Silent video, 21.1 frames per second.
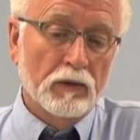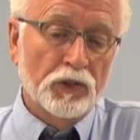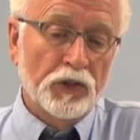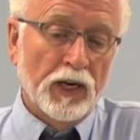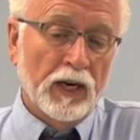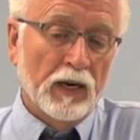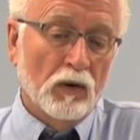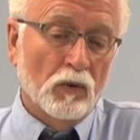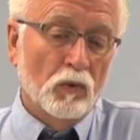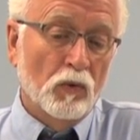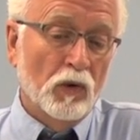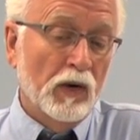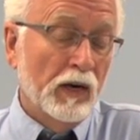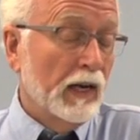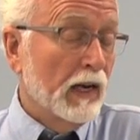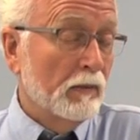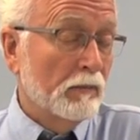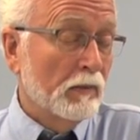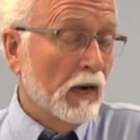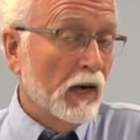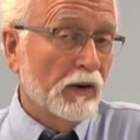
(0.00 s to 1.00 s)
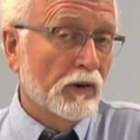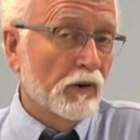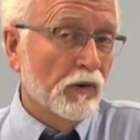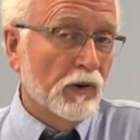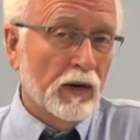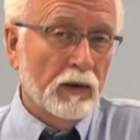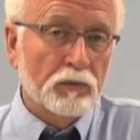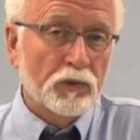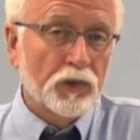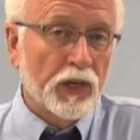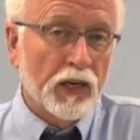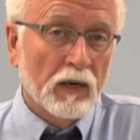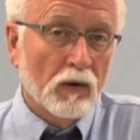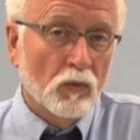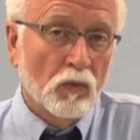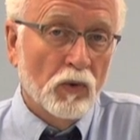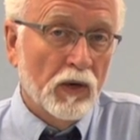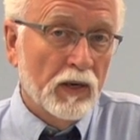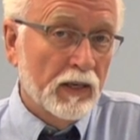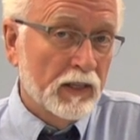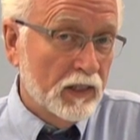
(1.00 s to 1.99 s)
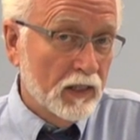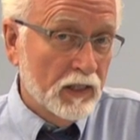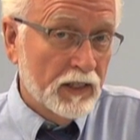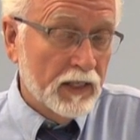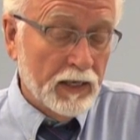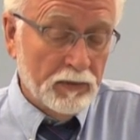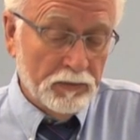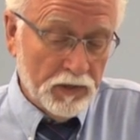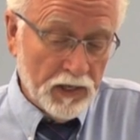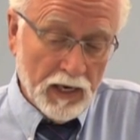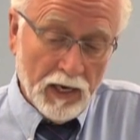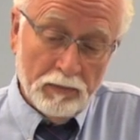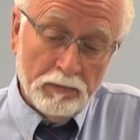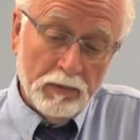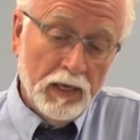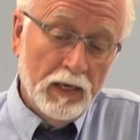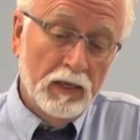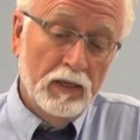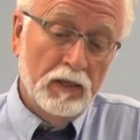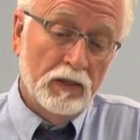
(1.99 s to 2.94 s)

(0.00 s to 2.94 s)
channel 1 and microamp channel 1 at the same time.